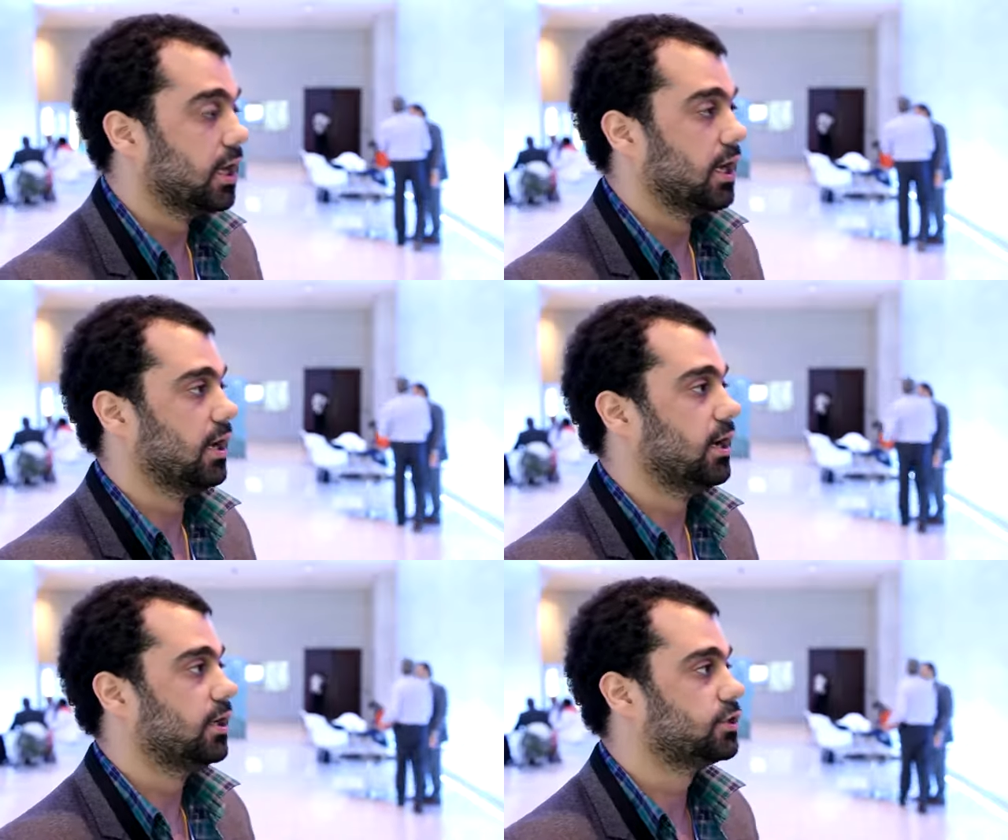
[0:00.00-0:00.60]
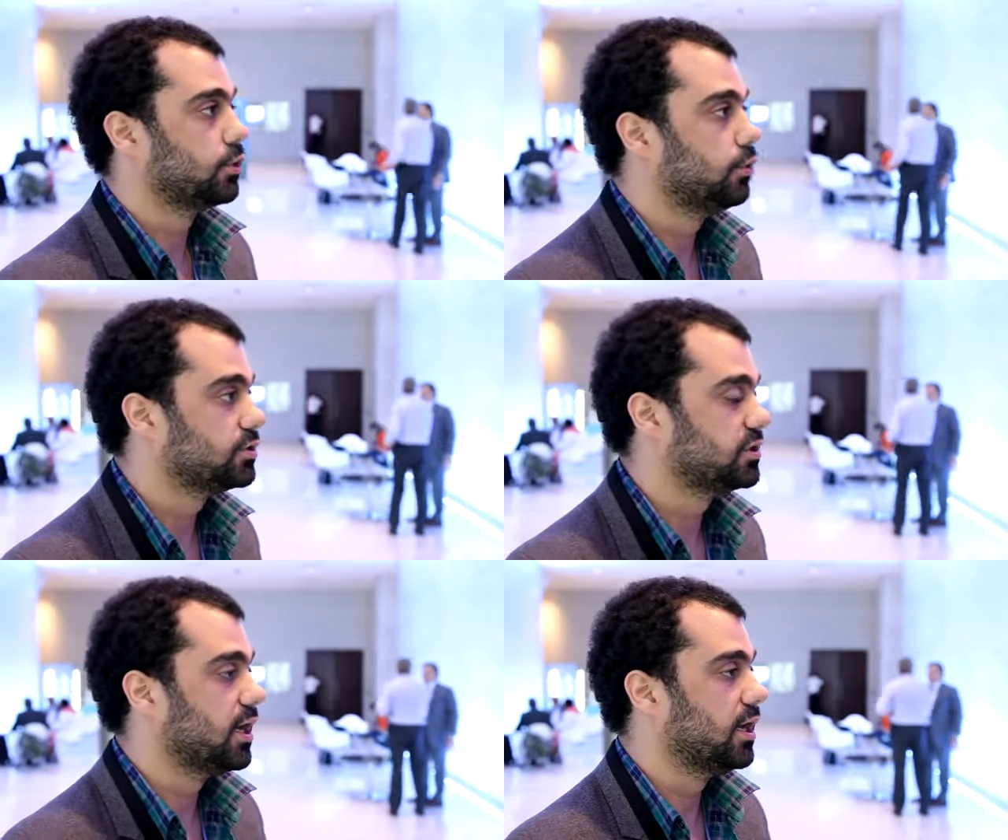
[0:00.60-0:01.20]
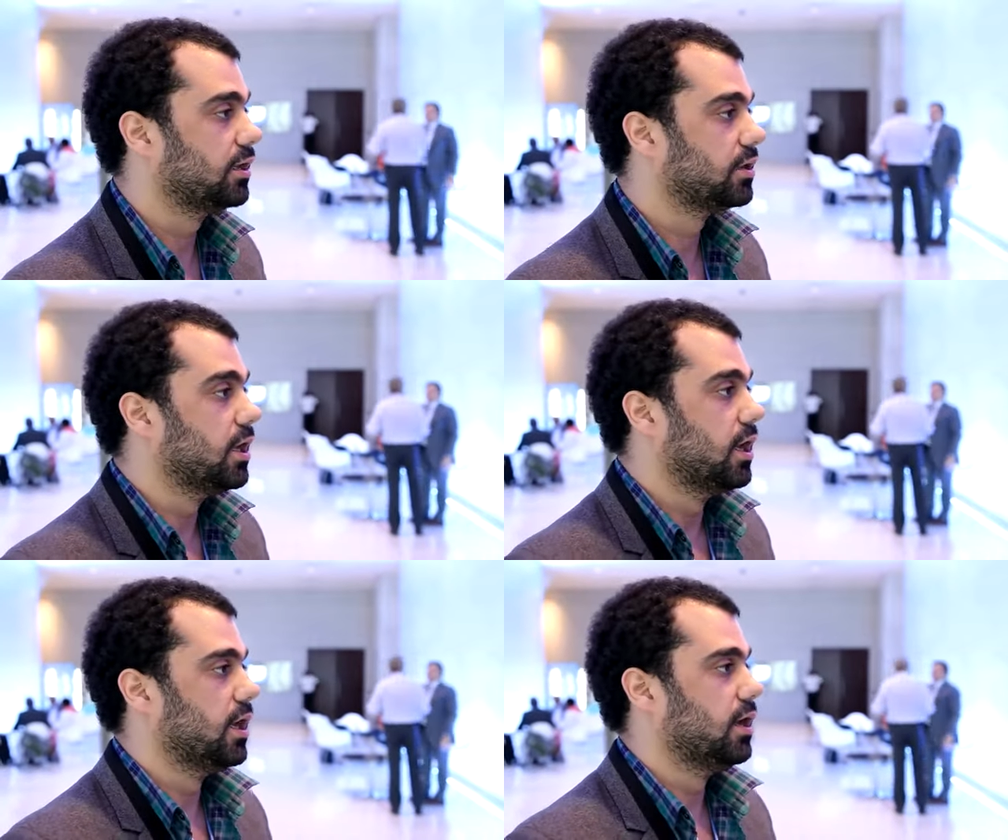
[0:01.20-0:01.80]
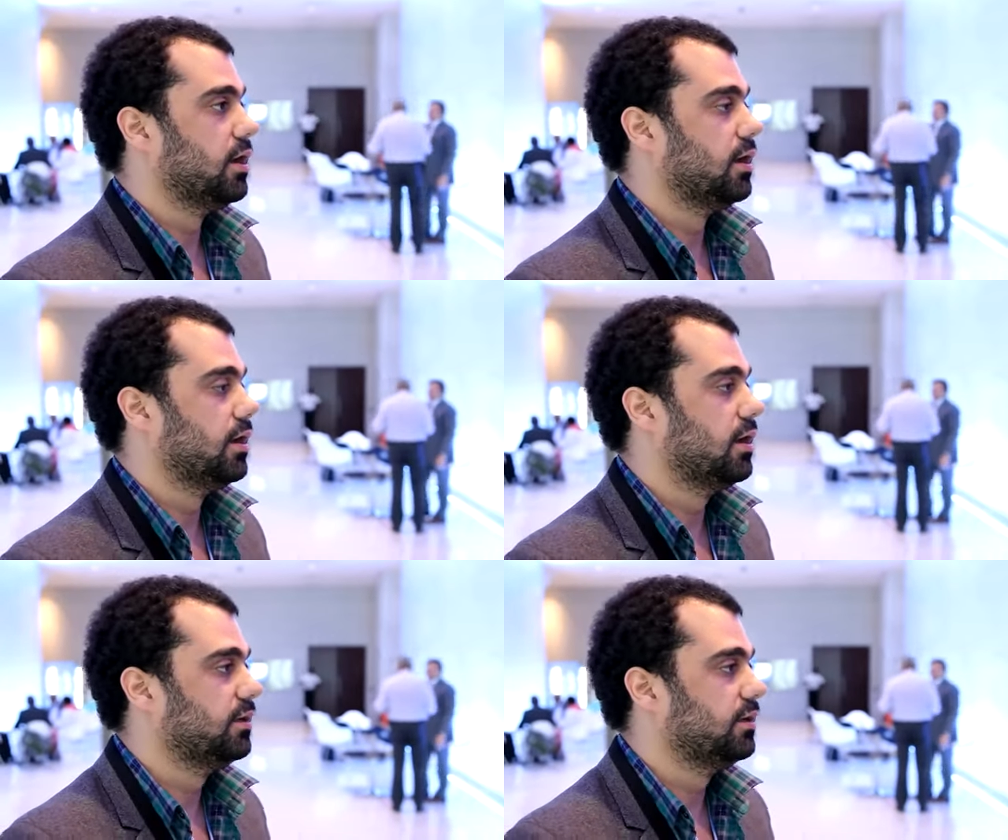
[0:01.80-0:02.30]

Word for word: Uh, it shows that uh,